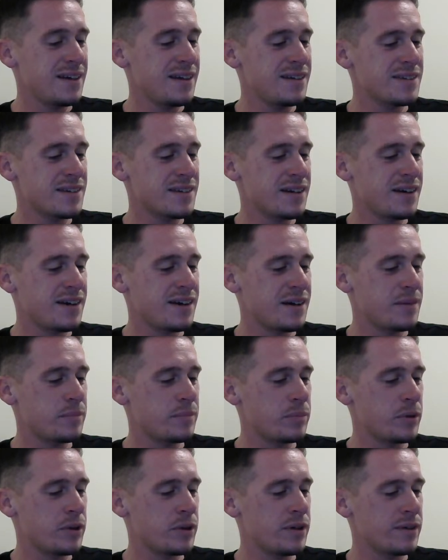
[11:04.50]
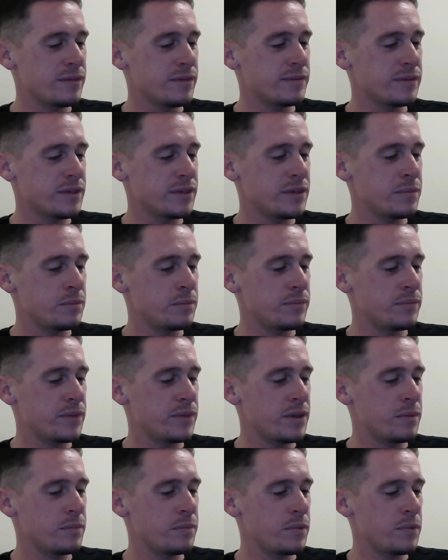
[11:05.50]
it's hot, but it,
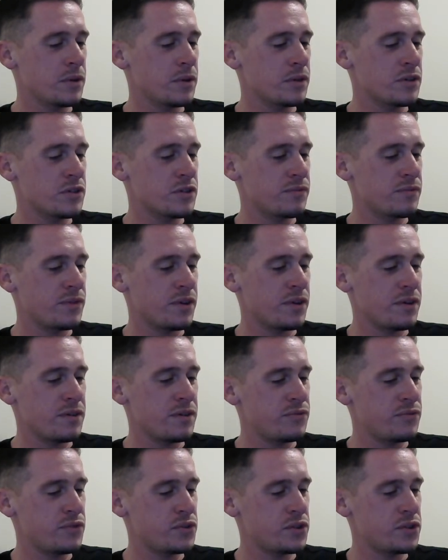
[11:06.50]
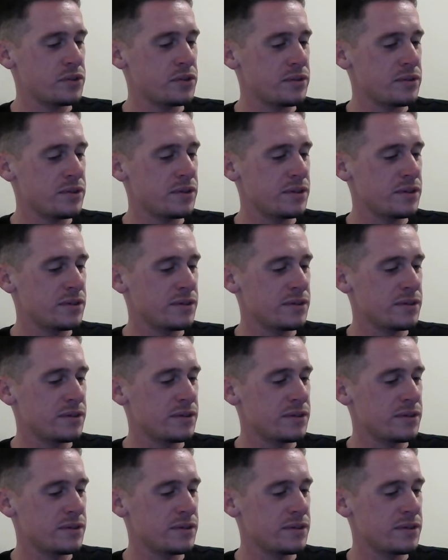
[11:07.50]
it works very efficiently.